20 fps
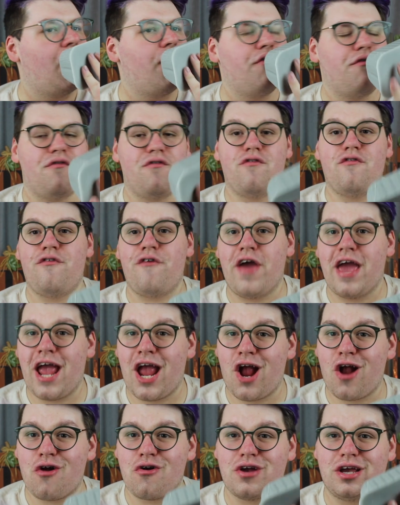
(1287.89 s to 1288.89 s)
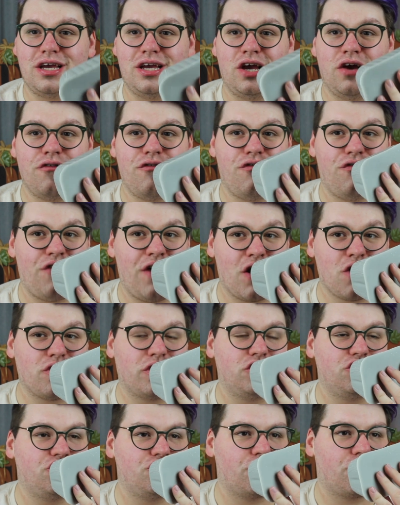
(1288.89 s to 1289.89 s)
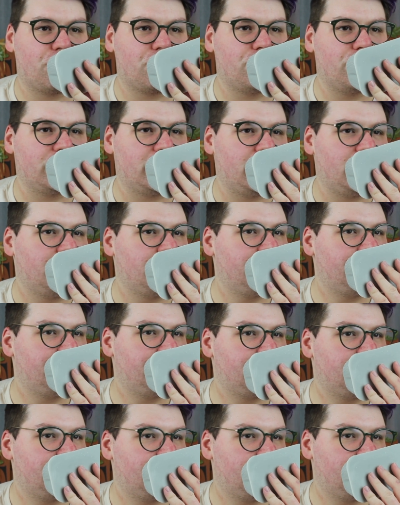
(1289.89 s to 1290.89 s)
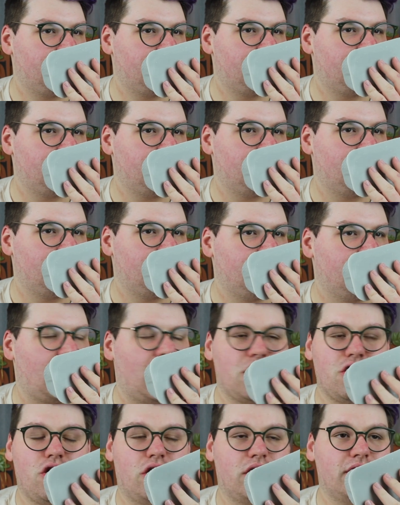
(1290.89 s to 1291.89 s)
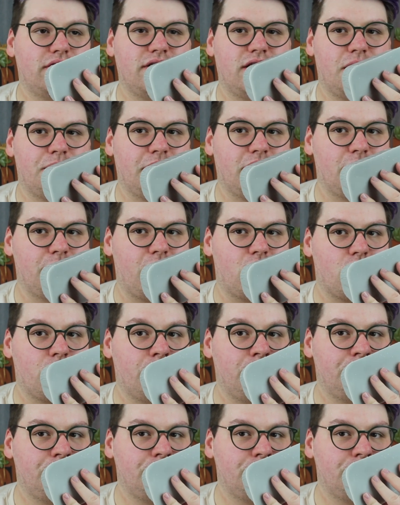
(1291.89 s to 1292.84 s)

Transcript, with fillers: very, very sugar cookie. And not a ton of peanut butter.